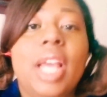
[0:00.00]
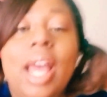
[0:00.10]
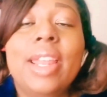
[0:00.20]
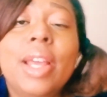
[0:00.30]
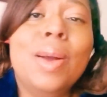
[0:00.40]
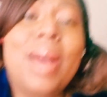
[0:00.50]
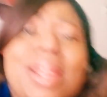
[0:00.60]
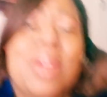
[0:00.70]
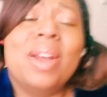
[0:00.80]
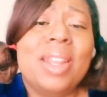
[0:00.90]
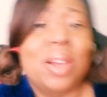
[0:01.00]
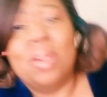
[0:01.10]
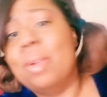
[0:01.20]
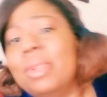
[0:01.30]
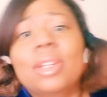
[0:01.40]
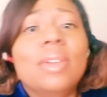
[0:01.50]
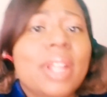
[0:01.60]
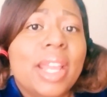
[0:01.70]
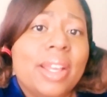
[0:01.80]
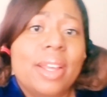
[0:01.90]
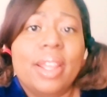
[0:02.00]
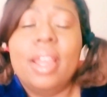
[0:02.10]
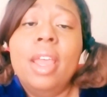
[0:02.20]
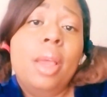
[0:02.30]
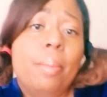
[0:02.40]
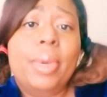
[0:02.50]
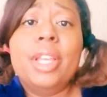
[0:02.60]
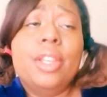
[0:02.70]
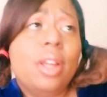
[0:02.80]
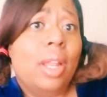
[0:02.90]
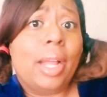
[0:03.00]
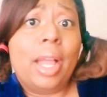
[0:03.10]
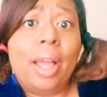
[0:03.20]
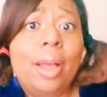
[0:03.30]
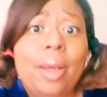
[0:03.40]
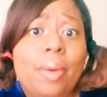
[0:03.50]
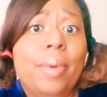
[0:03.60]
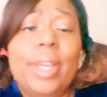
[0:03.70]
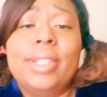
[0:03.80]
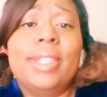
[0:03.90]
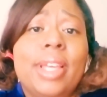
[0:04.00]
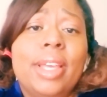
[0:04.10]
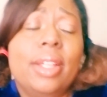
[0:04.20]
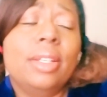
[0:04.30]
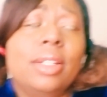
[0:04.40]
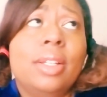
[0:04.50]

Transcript: Now I know I'm a little late, honey, but like I always say,